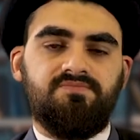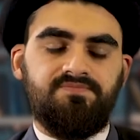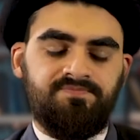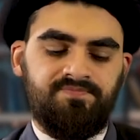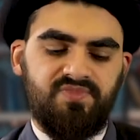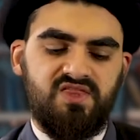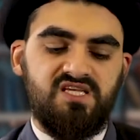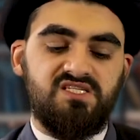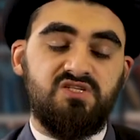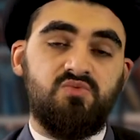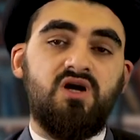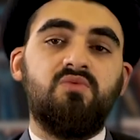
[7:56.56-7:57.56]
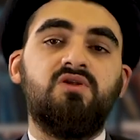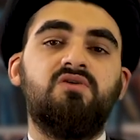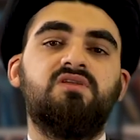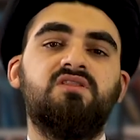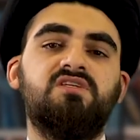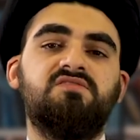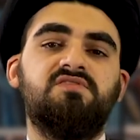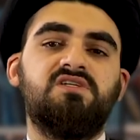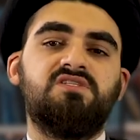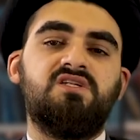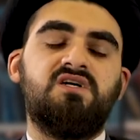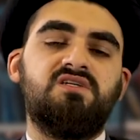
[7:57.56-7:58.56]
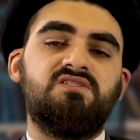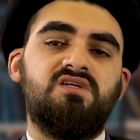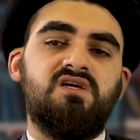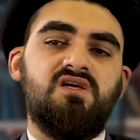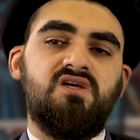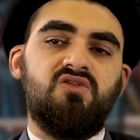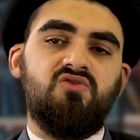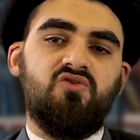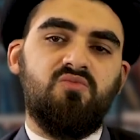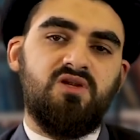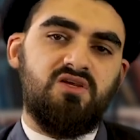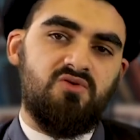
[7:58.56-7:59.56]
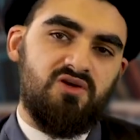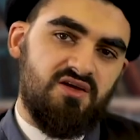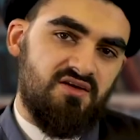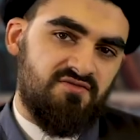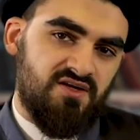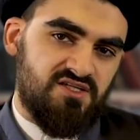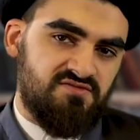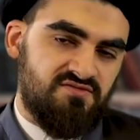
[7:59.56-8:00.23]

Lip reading: This is why we looked at this verse last. Normally you look at a verse